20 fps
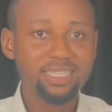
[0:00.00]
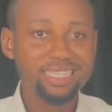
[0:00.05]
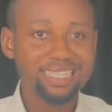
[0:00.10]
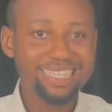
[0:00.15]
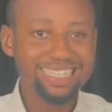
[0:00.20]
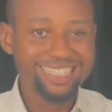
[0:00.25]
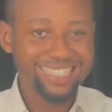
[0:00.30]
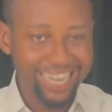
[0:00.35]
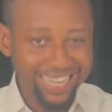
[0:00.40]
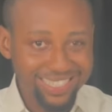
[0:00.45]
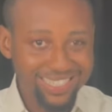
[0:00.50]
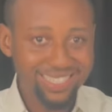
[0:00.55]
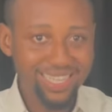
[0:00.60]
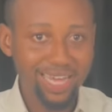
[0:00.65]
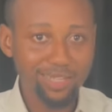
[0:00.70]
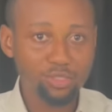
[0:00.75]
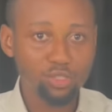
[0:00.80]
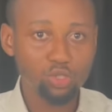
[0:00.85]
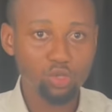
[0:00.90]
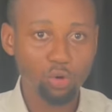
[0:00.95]
a
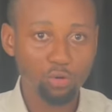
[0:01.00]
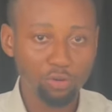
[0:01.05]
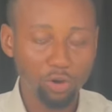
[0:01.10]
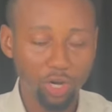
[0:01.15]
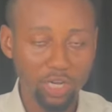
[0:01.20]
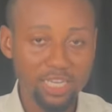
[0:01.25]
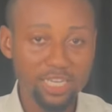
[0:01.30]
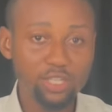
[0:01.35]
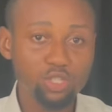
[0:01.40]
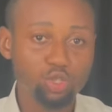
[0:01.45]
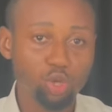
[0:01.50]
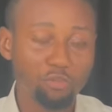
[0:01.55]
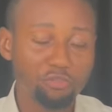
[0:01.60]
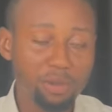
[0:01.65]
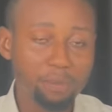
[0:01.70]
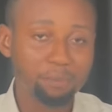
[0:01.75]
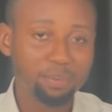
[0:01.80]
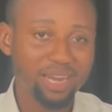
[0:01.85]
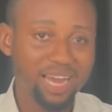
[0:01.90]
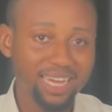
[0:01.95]
registered or a
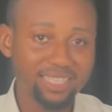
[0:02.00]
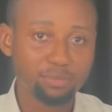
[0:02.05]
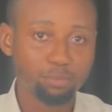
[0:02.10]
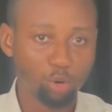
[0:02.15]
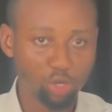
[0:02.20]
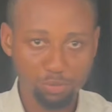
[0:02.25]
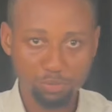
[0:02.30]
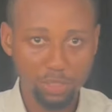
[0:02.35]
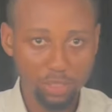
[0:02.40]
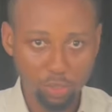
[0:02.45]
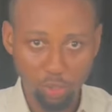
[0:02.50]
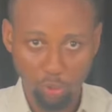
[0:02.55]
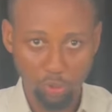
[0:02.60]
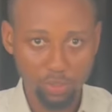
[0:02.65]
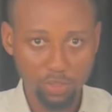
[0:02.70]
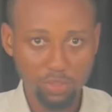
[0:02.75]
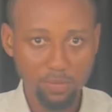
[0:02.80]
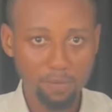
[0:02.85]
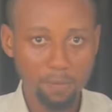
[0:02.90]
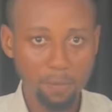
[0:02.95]
survey plan must be done.